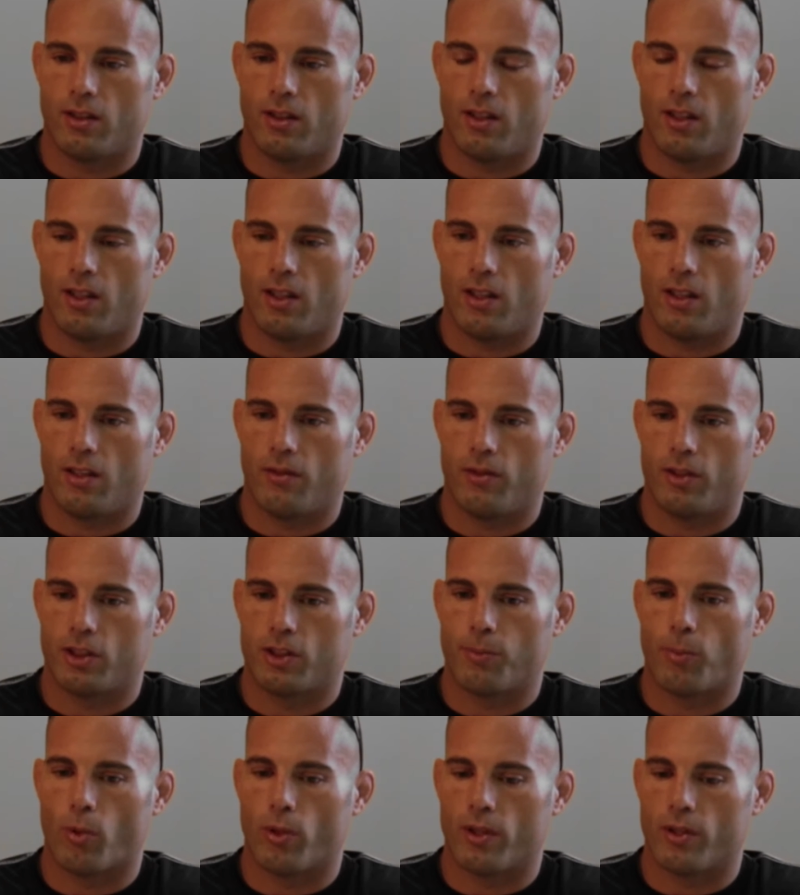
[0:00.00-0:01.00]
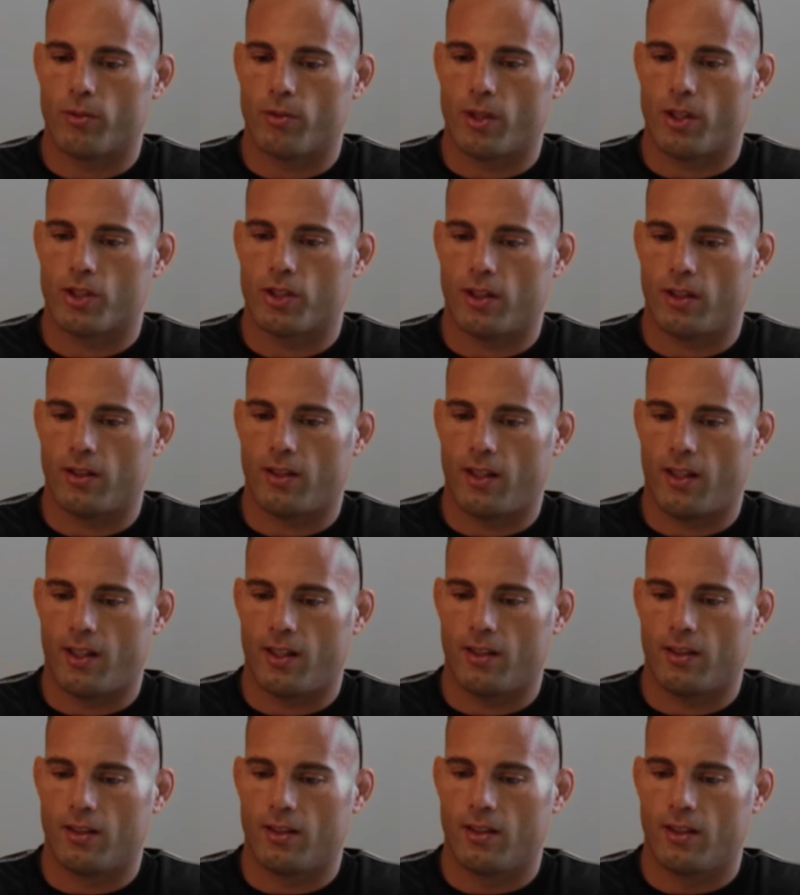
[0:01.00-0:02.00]
of the sport in Russia,
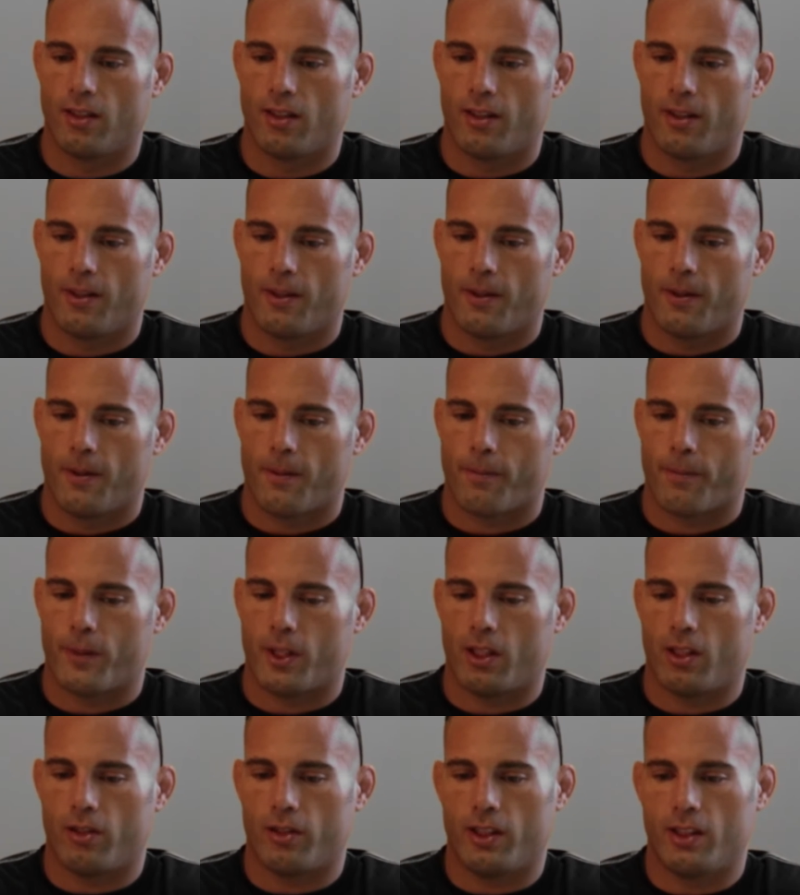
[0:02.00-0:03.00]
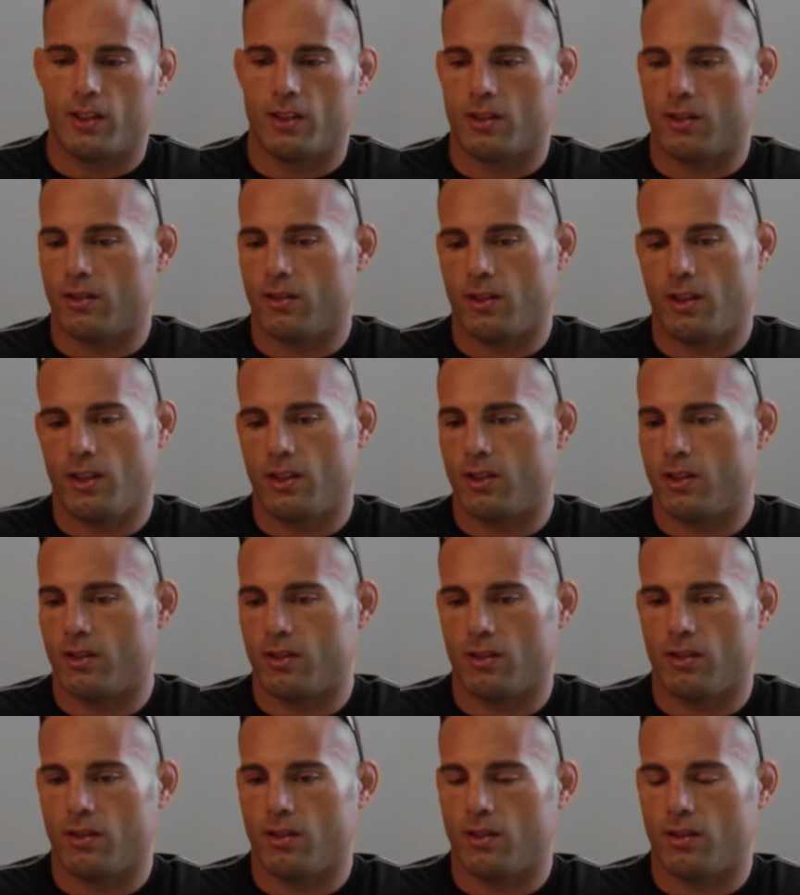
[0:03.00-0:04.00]
and you know he's
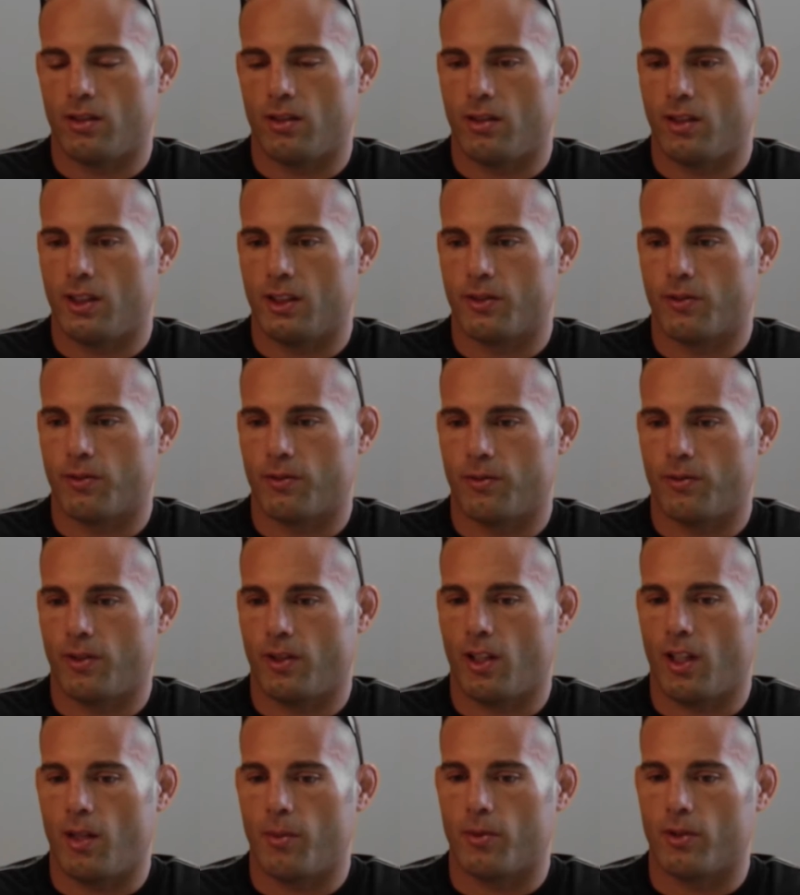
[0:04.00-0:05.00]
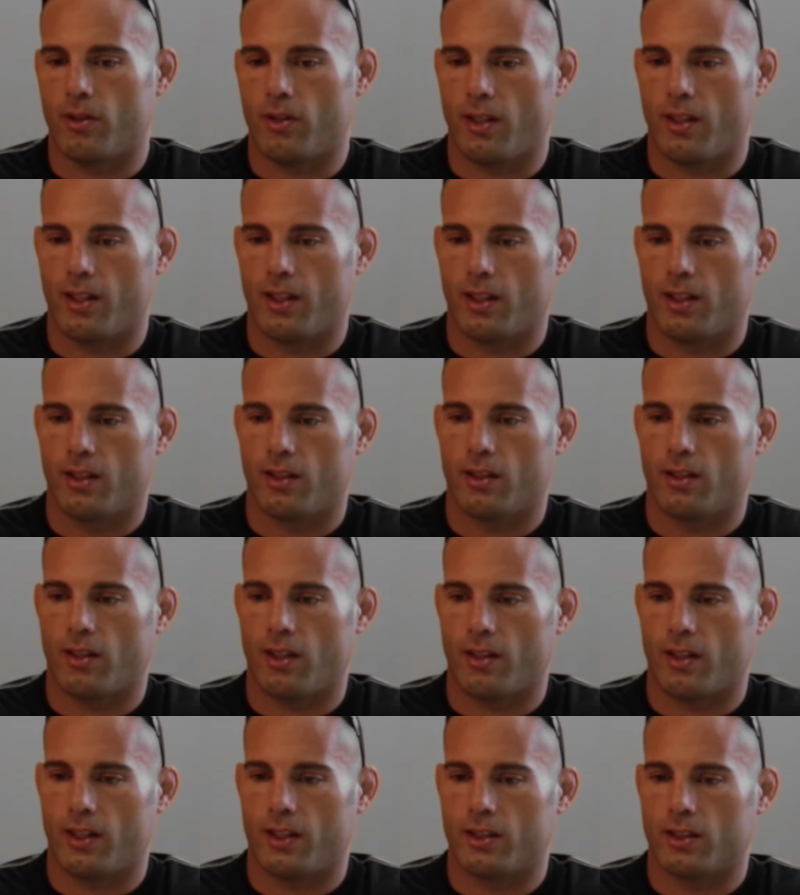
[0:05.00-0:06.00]
phenomenal. I
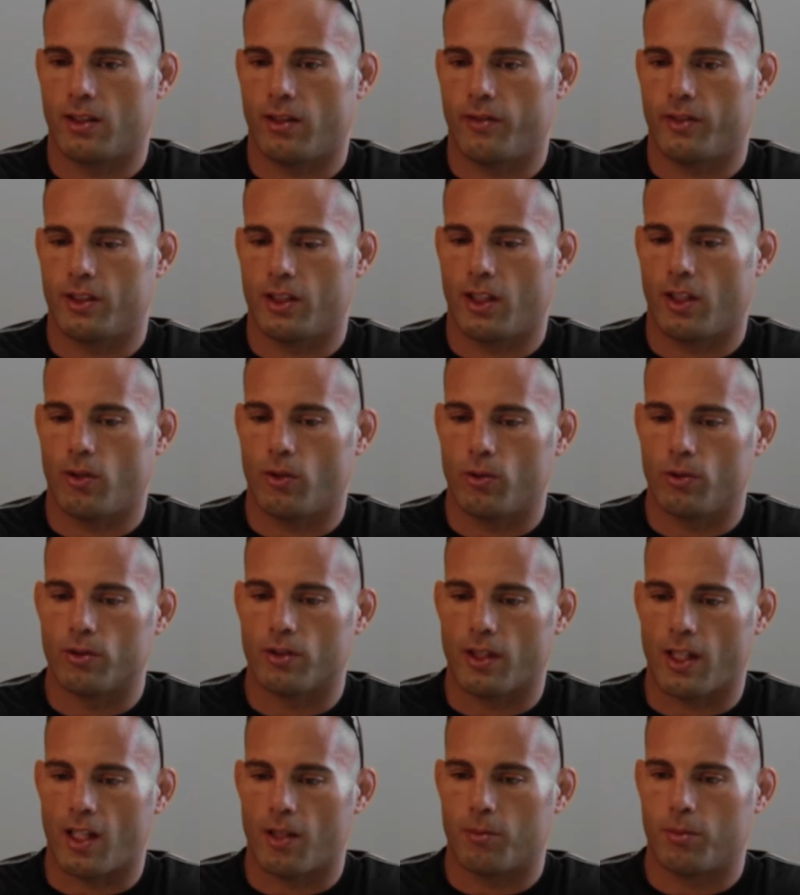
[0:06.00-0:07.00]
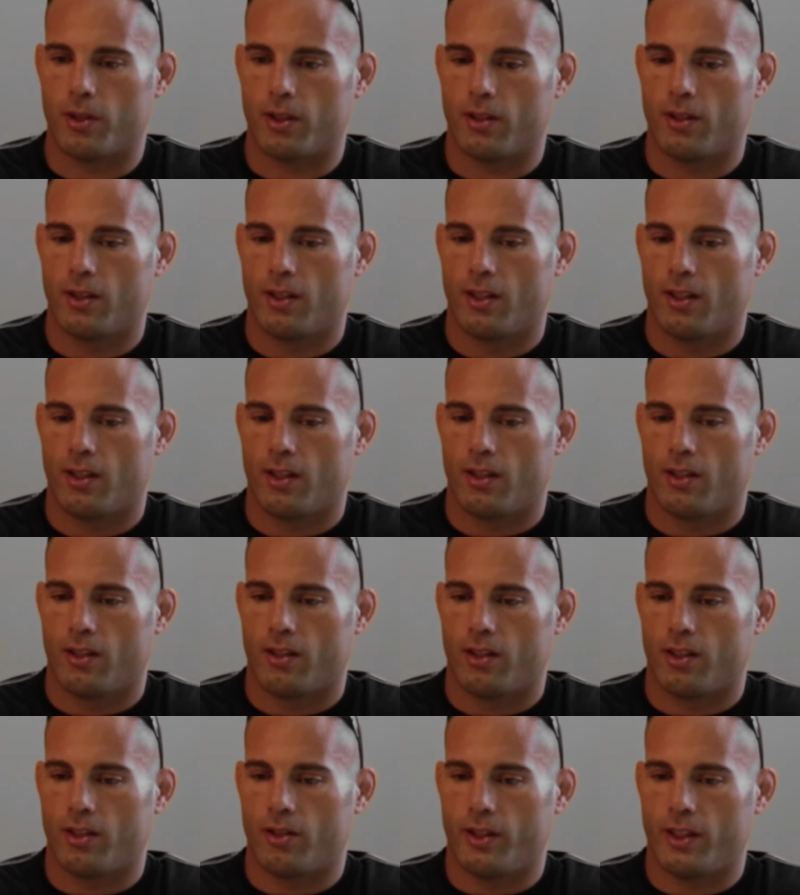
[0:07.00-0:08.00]
think he's obviously getting older now, but
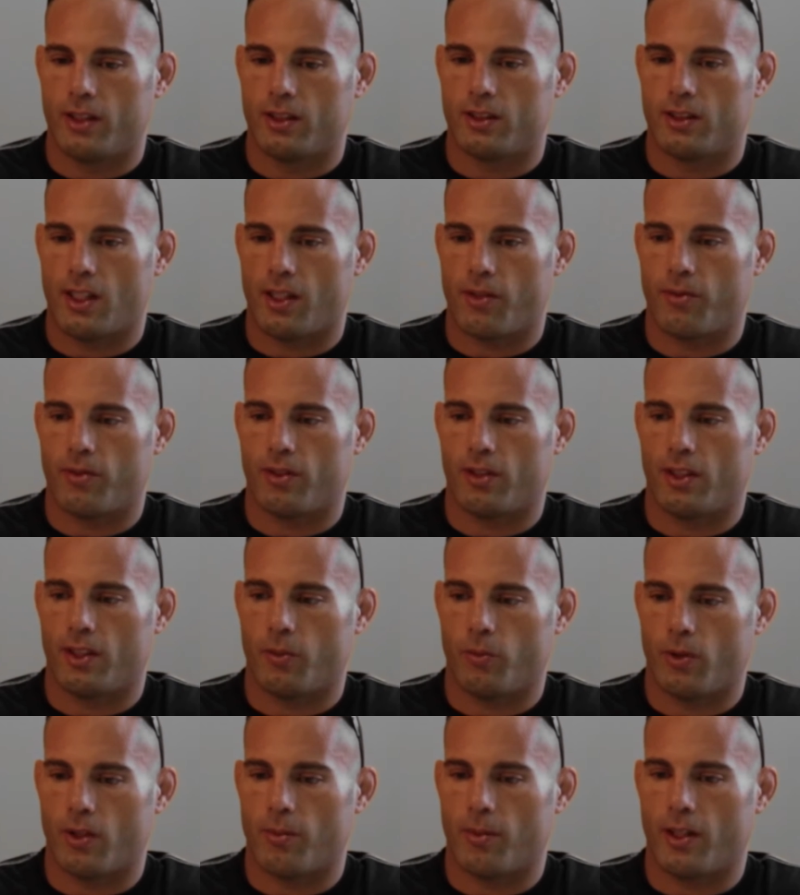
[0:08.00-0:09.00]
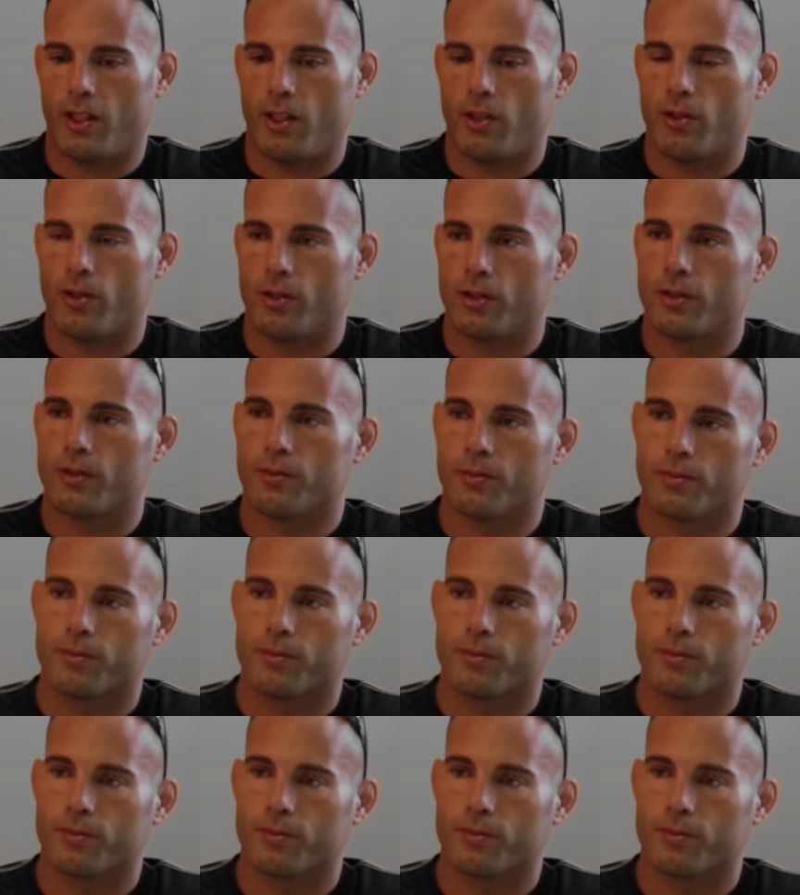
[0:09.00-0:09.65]
you know he's definitely one of my heroes.